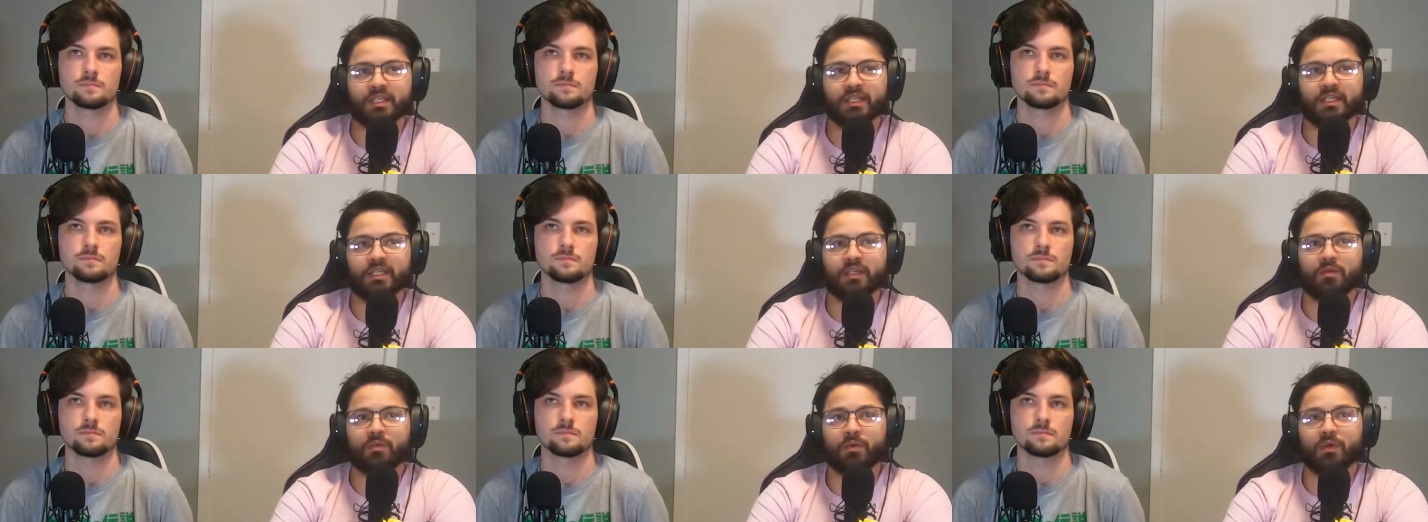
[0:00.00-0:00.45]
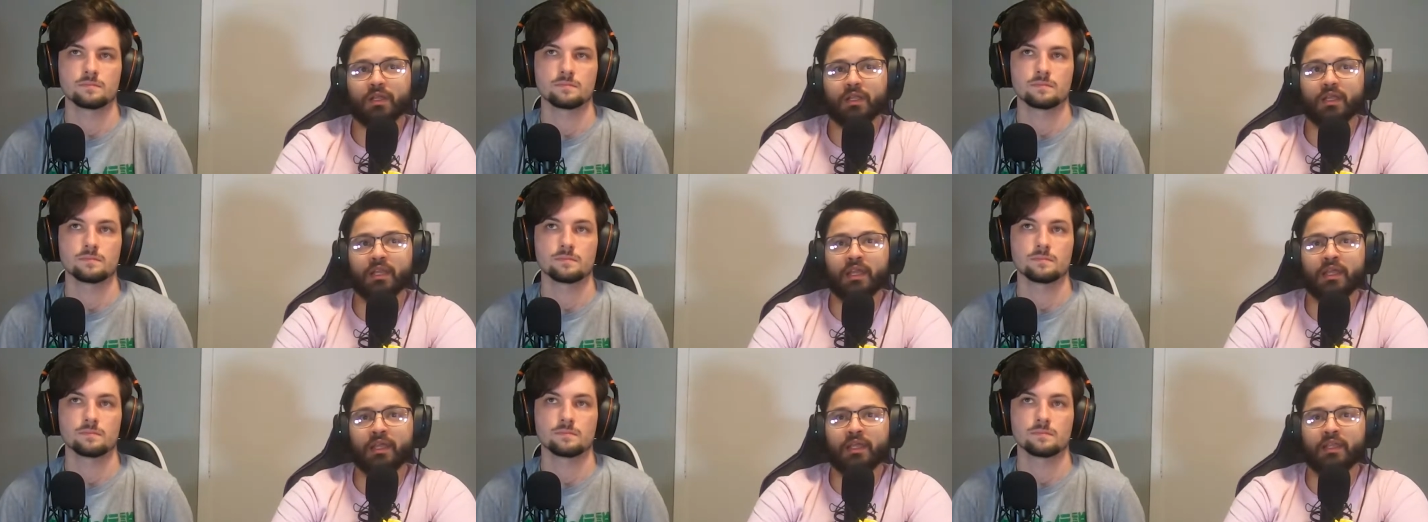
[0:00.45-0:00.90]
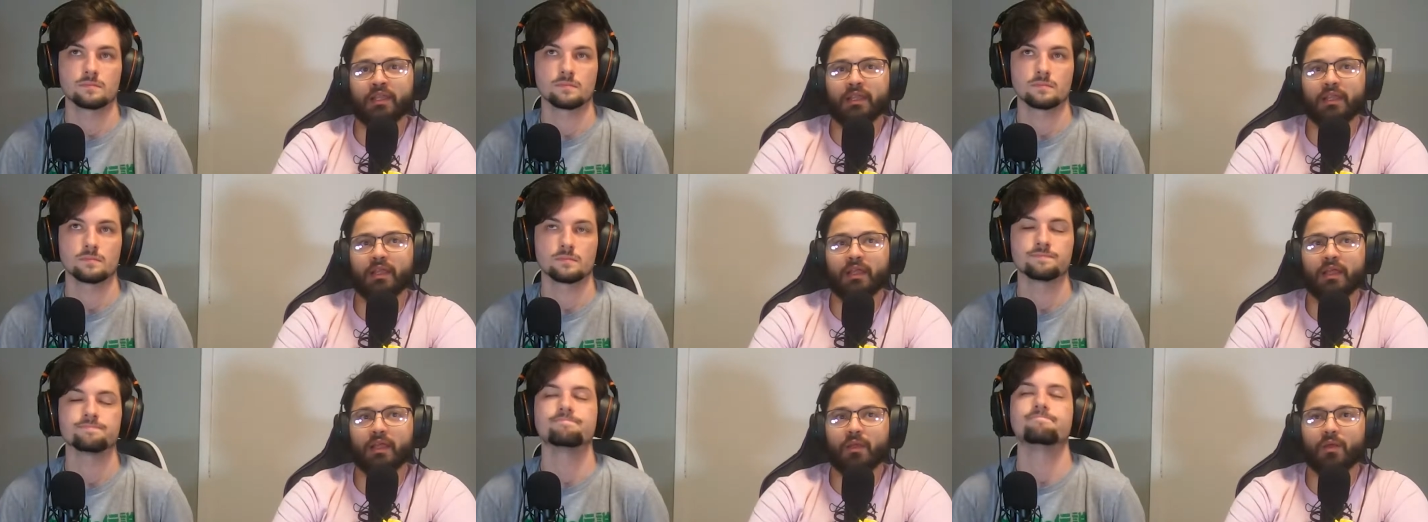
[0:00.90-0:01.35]
Speaker 1: like, like,
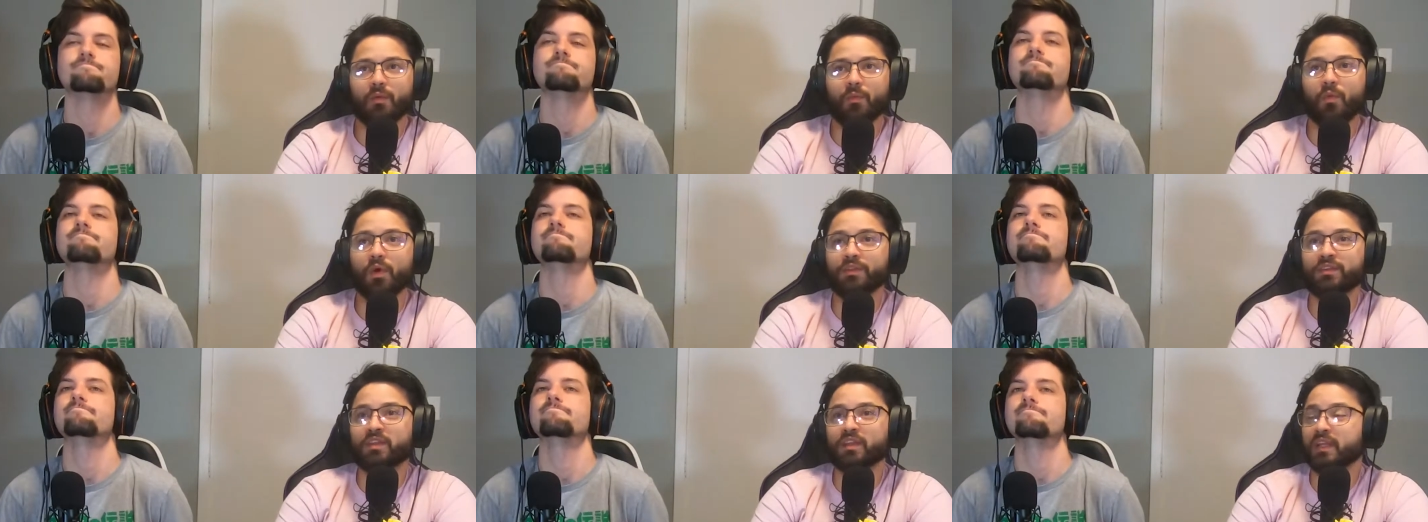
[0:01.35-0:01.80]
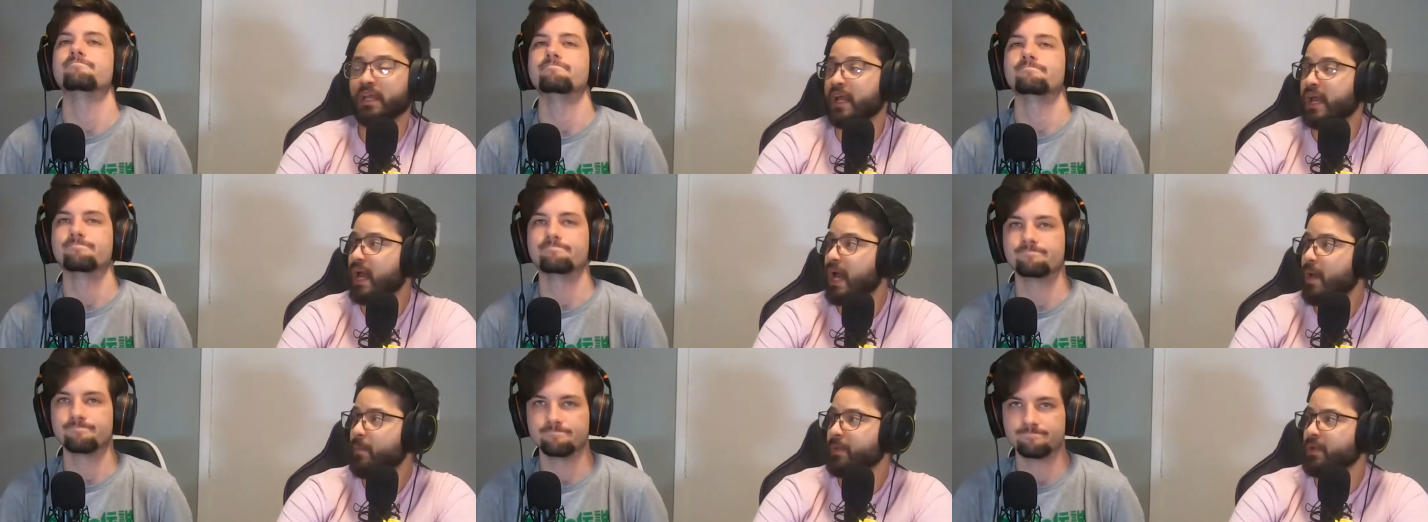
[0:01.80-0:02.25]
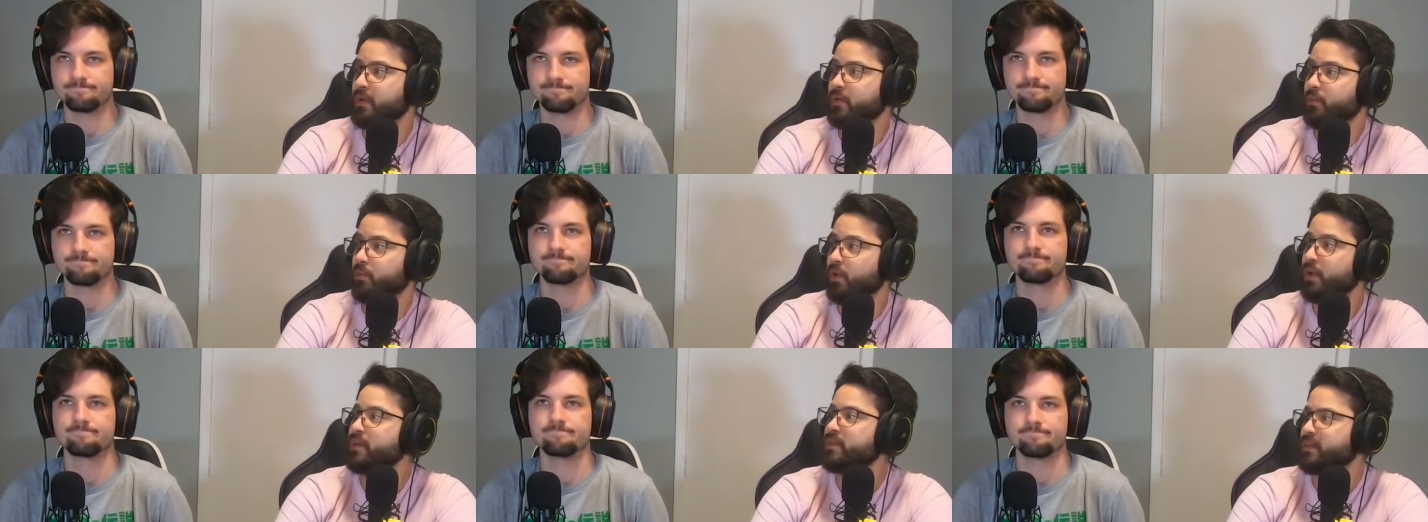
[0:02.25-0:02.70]
mm. what's gonna mm.
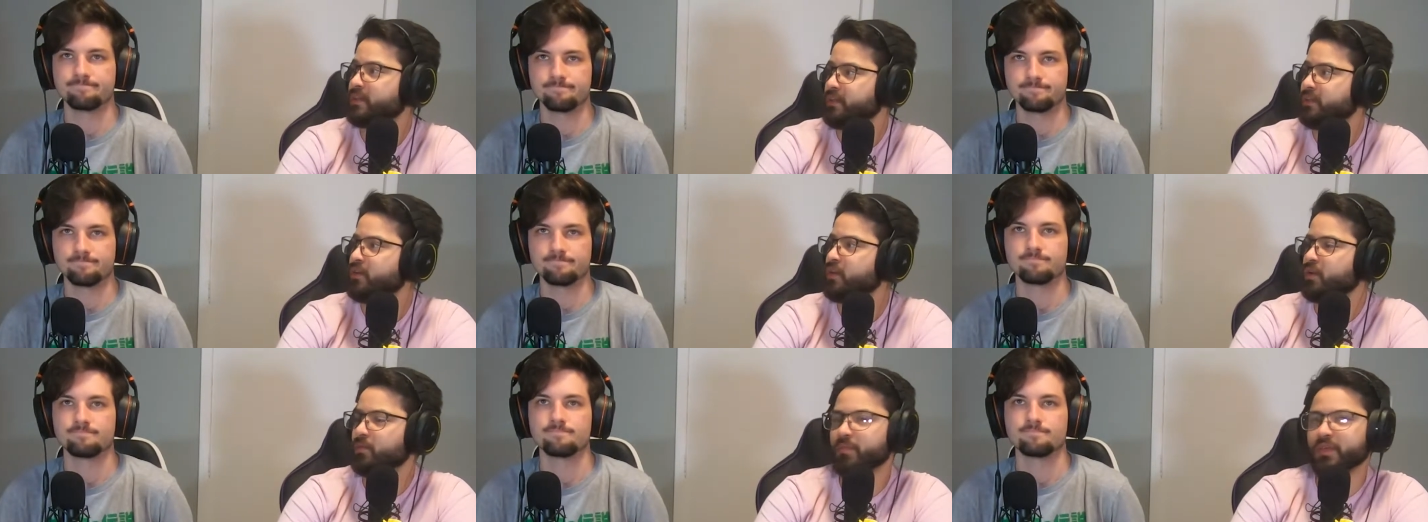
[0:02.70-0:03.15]
happen once you know?